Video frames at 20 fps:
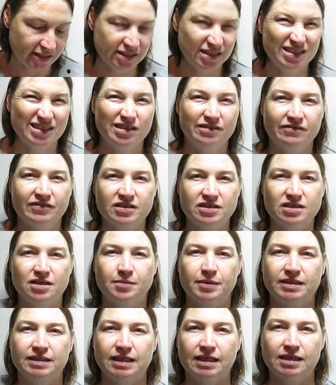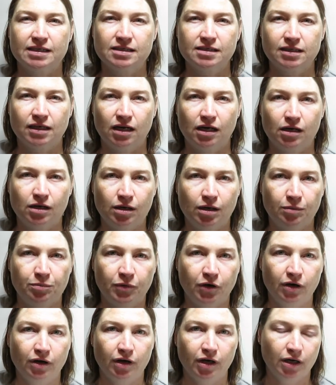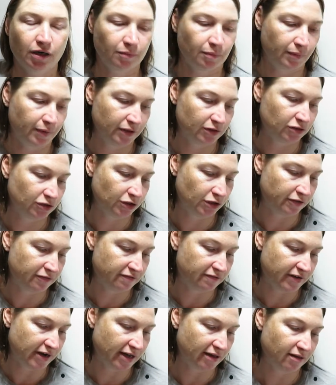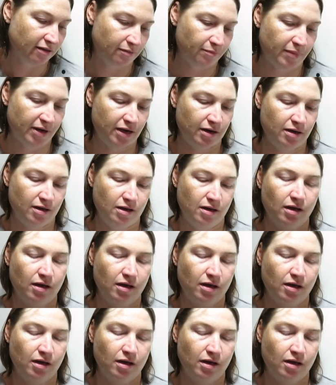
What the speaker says: This is the first time I've done it, so I'm not going to be too fussed, but